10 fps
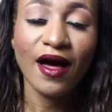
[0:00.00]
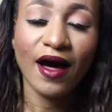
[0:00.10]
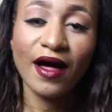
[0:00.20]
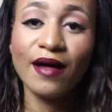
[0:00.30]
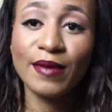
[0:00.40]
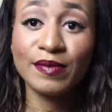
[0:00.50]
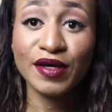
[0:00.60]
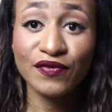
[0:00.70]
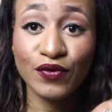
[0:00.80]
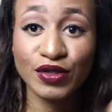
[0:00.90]
I'm
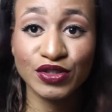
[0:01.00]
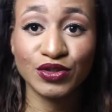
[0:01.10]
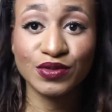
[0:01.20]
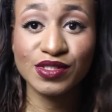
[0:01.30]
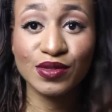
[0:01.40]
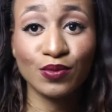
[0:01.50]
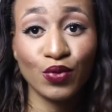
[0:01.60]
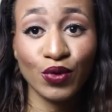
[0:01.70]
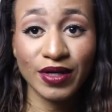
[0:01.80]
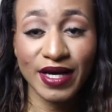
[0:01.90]
looking forward to doing some
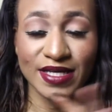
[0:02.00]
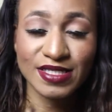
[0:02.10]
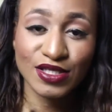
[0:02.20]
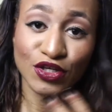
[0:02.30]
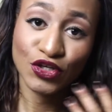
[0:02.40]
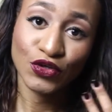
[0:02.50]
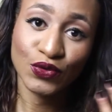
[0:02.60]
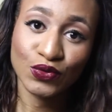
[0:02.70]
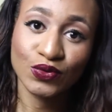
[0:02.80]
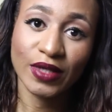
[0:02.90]
more nice,
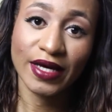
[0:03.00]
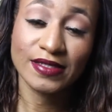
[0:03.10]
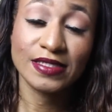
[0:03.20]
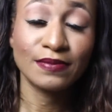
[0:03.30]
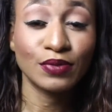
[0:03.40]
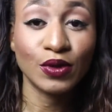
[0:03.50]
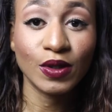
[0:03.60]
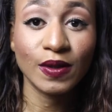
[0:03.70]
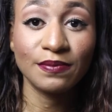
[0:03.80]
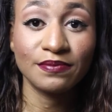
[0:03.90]
cute, like
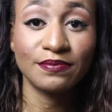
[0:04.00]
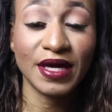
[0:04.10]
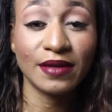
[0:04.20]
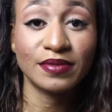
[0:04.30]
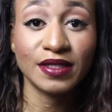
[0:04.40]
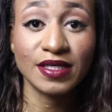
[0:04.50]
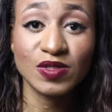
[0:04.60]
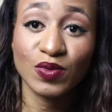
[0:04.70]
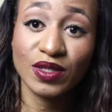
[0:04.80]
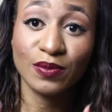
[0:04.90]
simple makeup
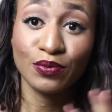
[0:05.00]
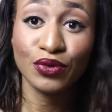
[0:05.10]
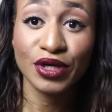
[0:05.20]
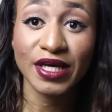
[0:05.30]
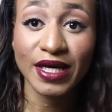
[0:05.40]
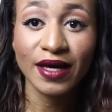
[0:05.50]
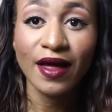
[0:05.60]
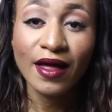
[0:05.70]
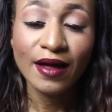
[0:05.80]
looks with a pretty